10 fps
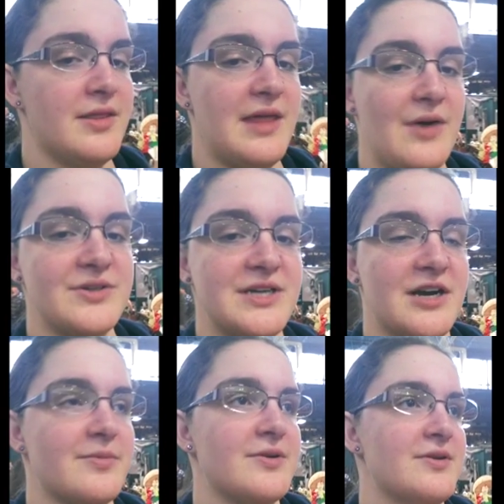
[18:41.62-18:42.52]
That was
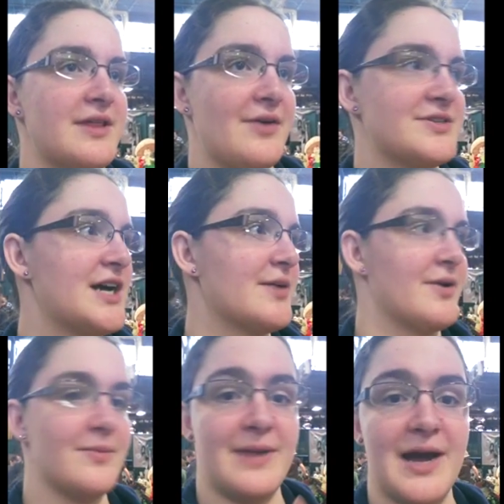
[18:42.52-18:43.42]
terrible. That was
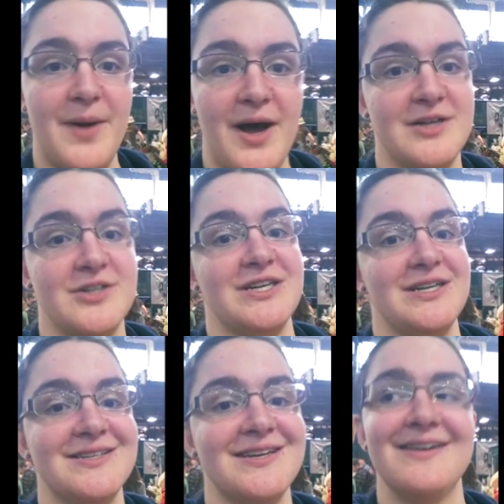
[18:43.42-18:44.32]
terrible. My
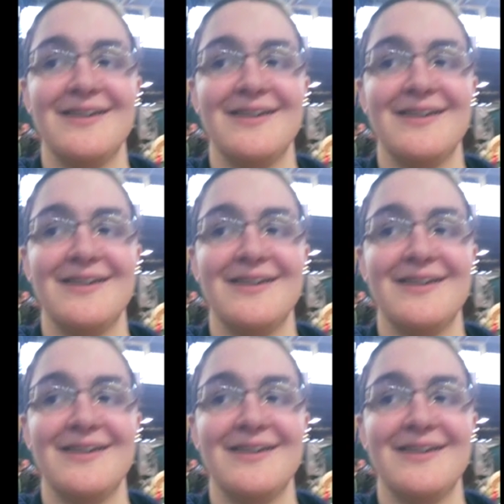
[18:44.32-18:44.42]
apologies.